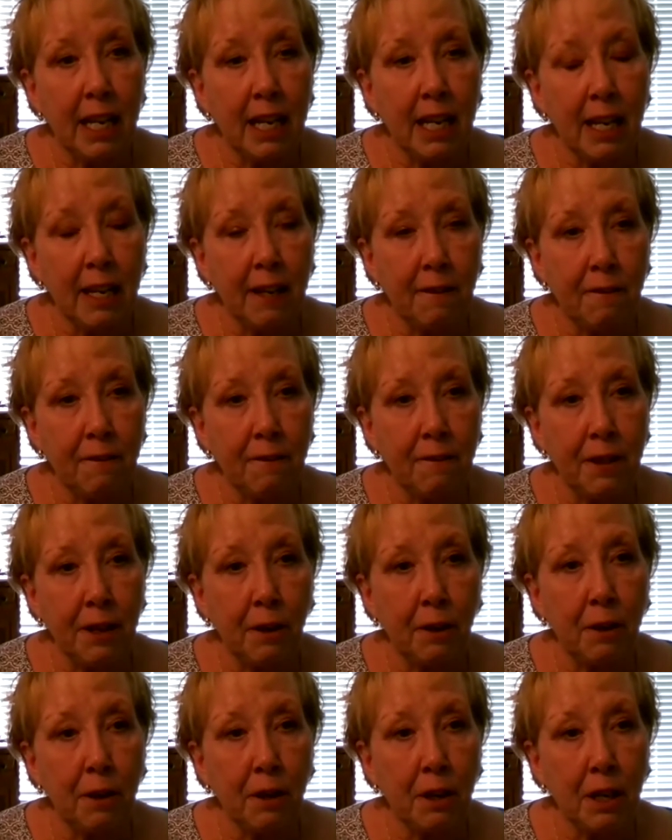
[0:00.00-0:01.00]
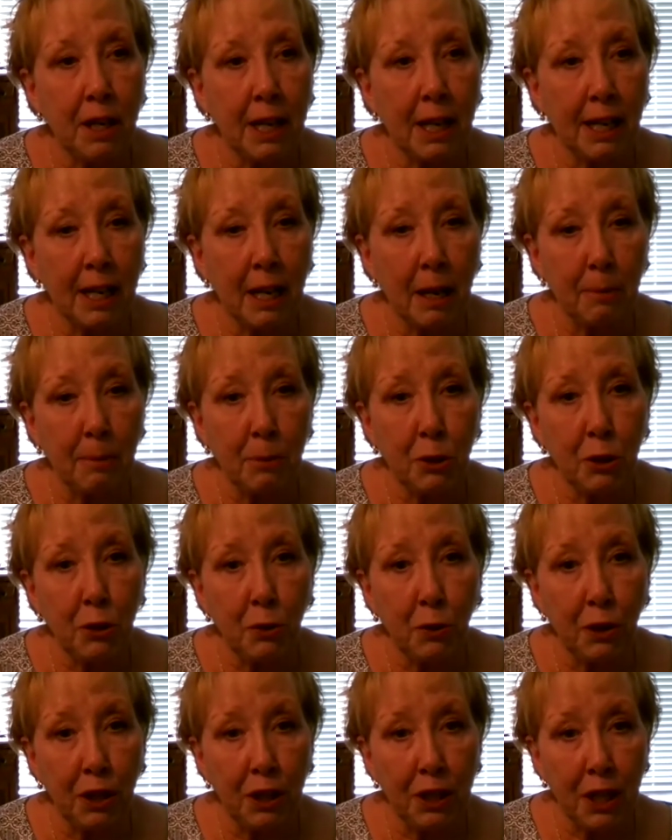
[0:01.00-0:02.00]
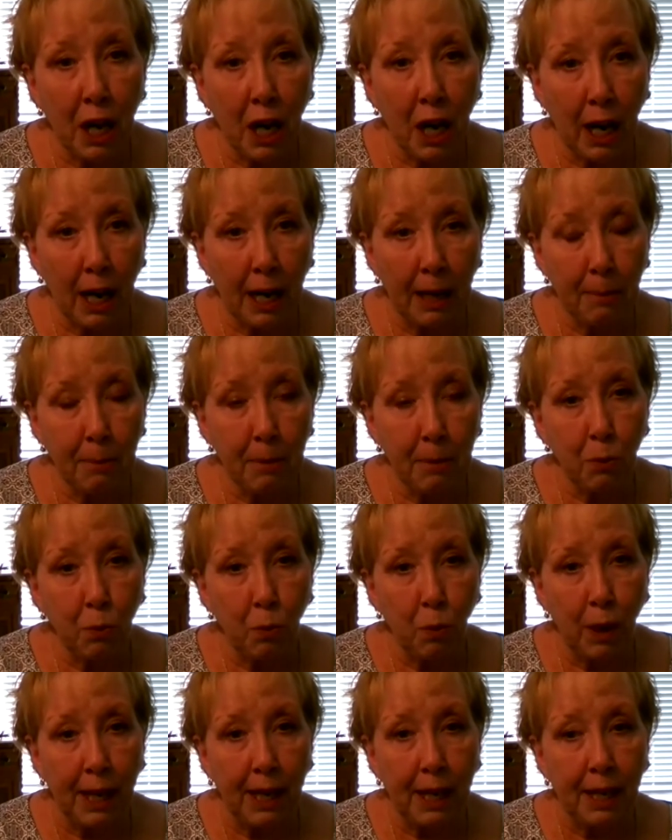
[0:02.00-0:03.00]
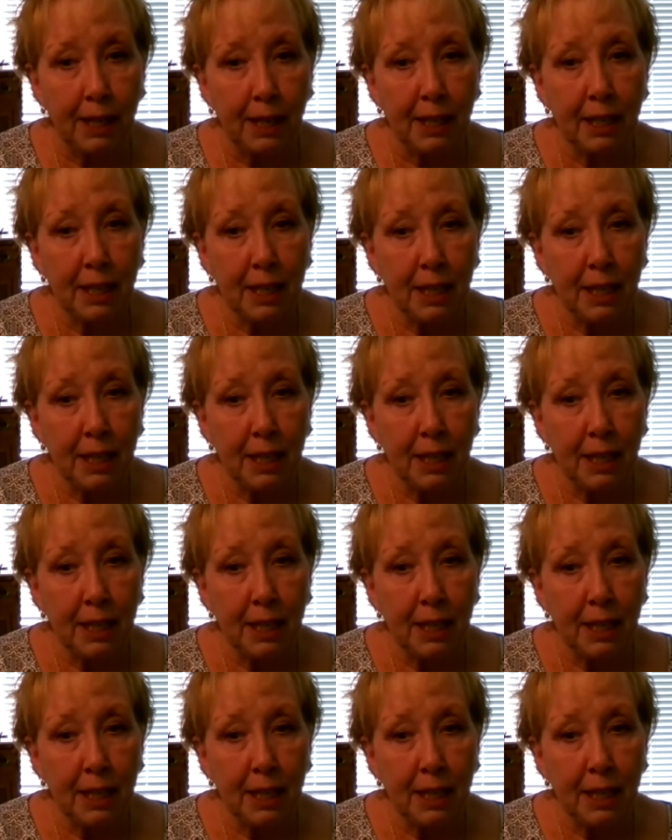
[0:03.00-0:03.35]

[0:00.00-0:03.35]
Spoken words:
if it comes to the time when